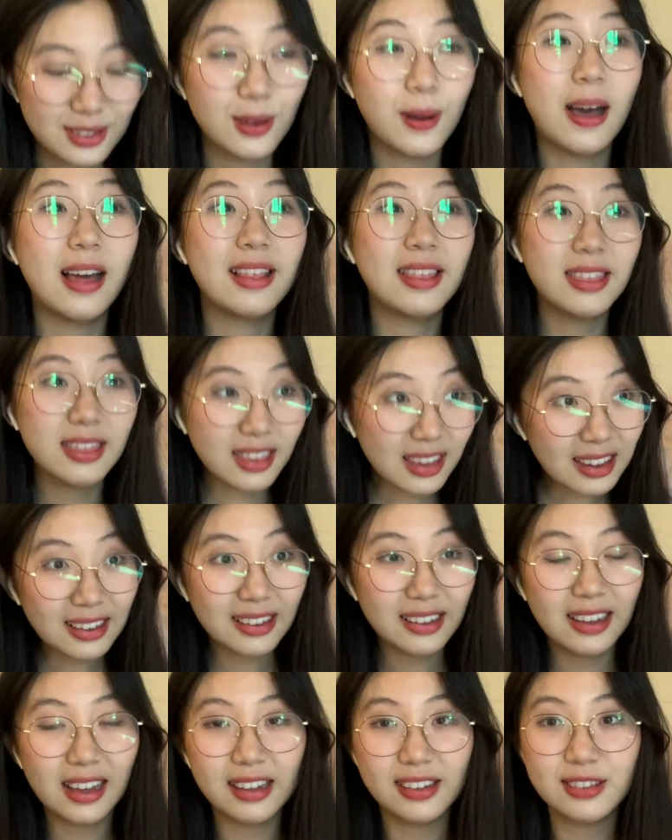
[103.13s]
I
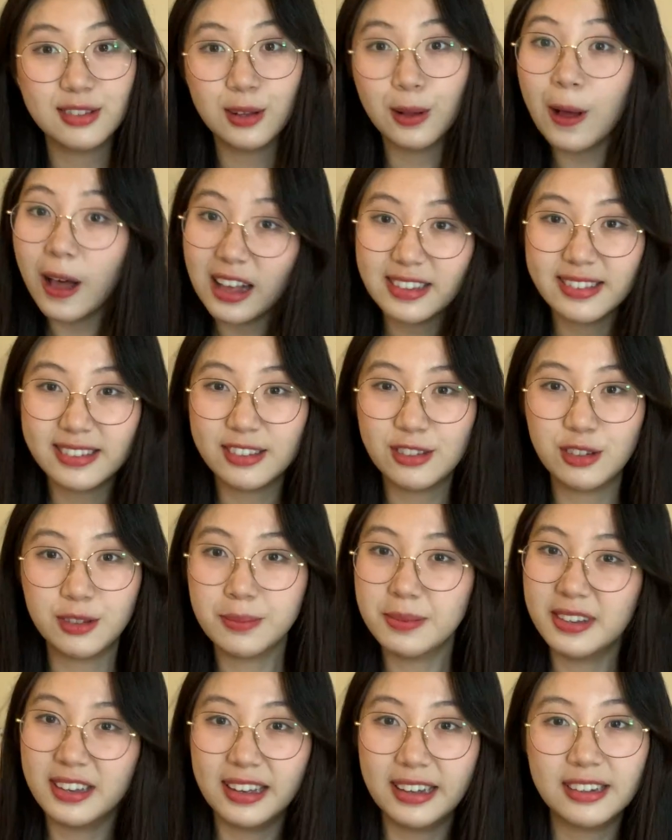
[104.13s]
think as long as the
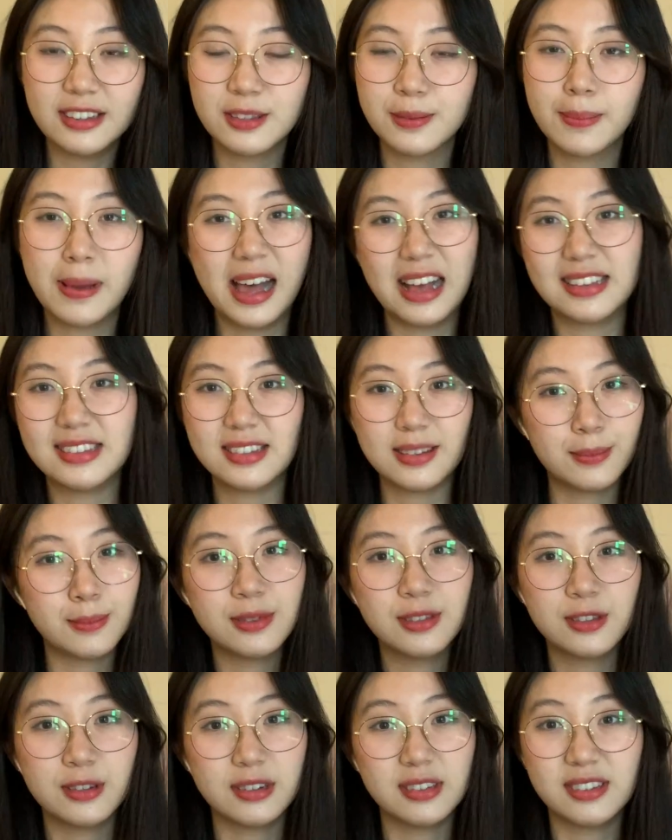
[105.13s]
GPA is past some
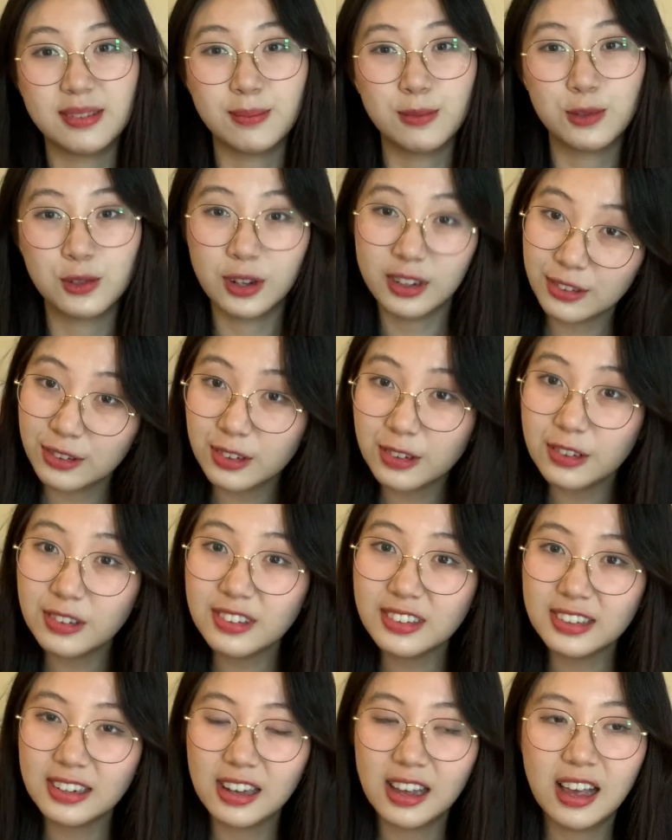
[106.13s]
certain
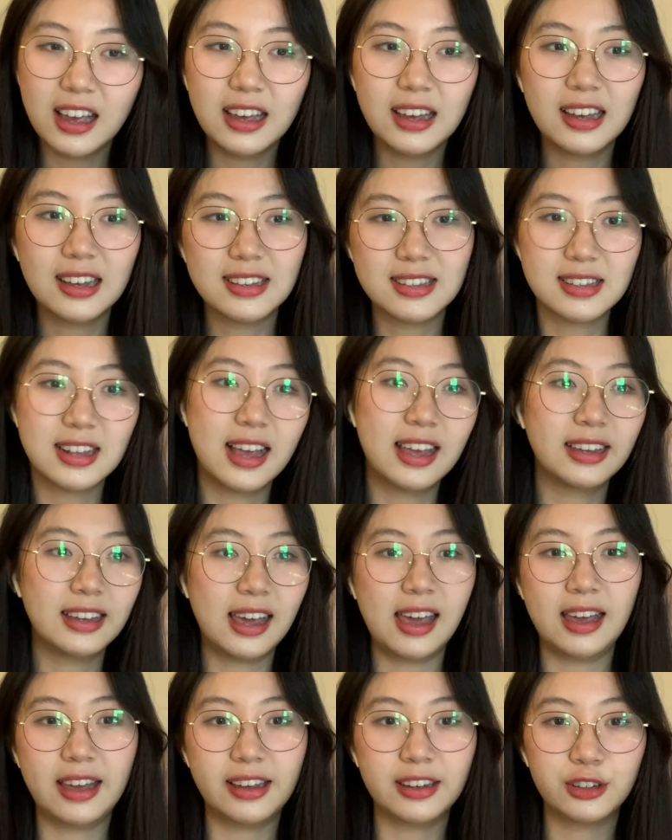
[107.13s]
threshold, it's like
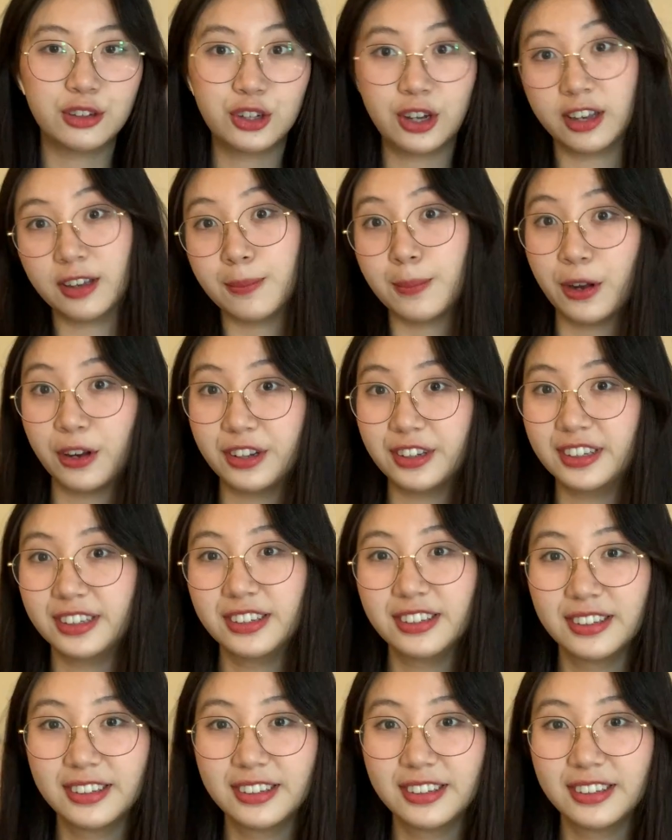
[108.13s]
a check mark.